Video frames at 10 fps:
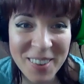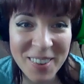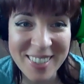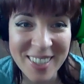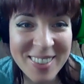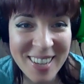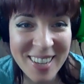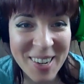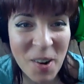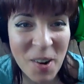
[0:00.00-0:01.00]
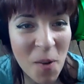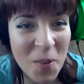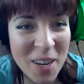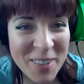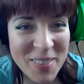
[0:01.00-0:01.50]
That sounds kind of cool.
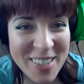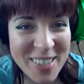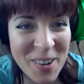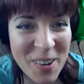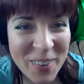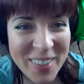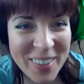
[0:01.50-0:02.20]
What could we do?